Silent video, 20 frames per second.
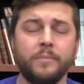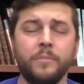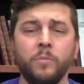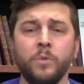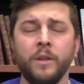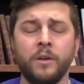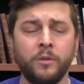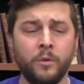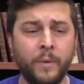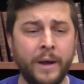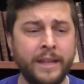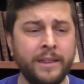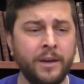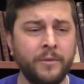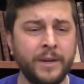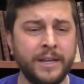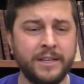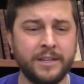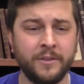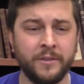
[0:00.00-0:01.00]
And the way that
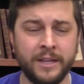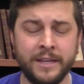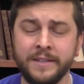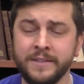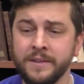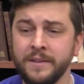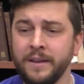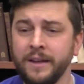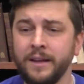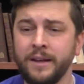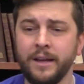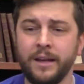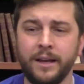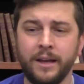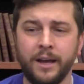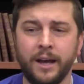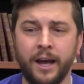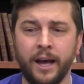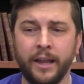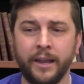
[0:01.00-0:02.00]
we do this,
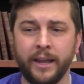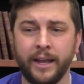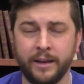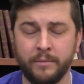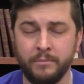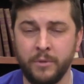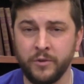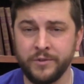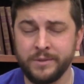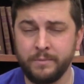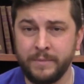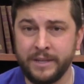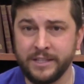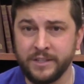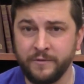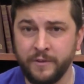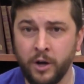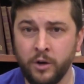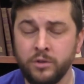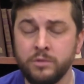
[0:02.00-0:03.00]
unlike most
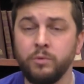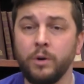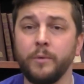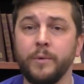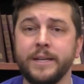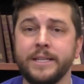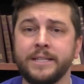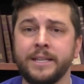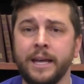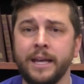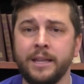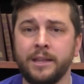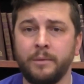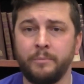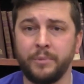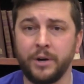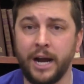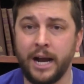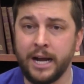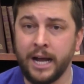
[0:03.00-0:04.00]
mitzvot, where we say the
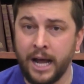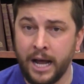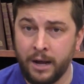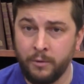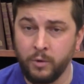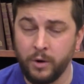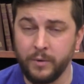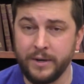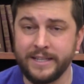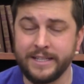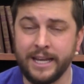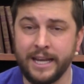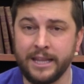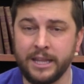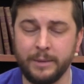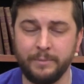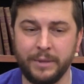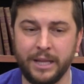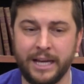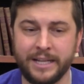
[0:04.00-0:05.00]
bracha, where we say the
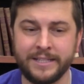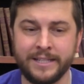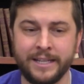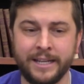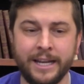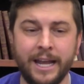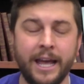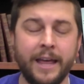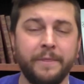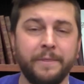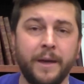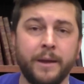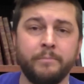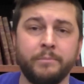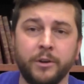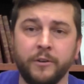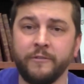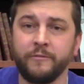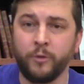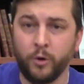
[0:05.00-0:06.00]
blessing, and then
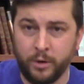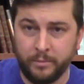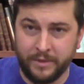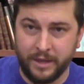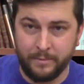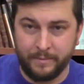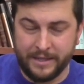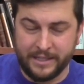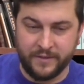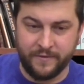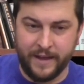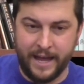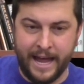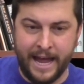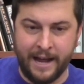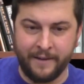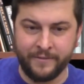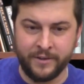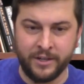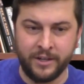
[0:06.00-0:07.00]
perform the mitzvah
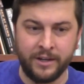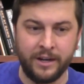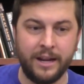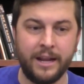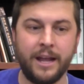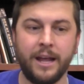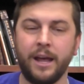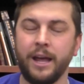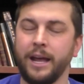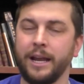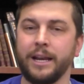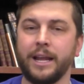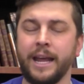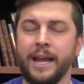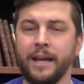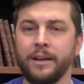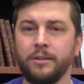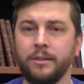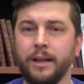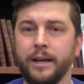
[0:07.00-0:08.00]
after, in
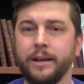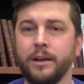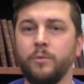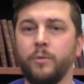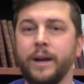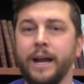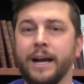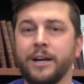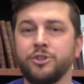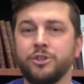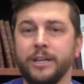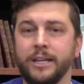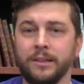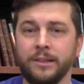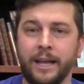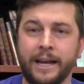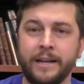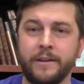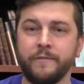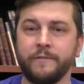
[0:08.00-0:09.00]
candle lighting we actually
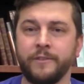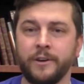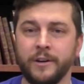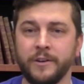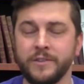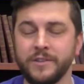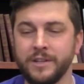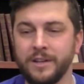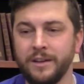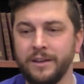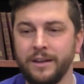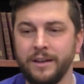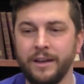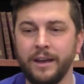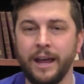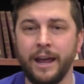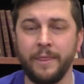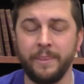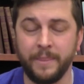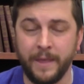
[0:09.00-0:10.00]
light first,
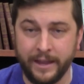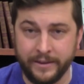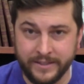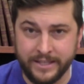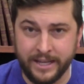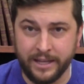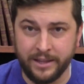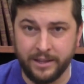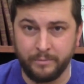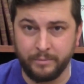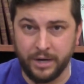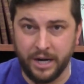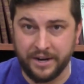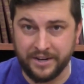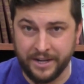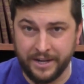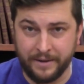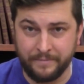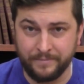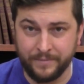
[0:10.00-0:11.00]
and then say the
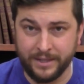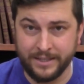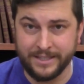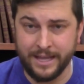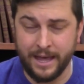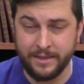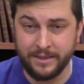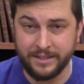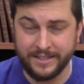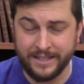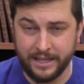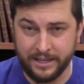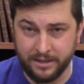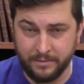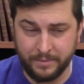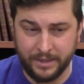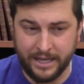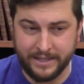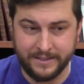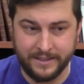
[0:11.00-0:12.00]
bracha, then say the
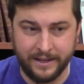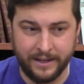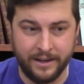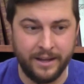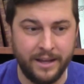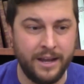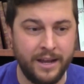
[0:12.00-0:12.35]
blessing.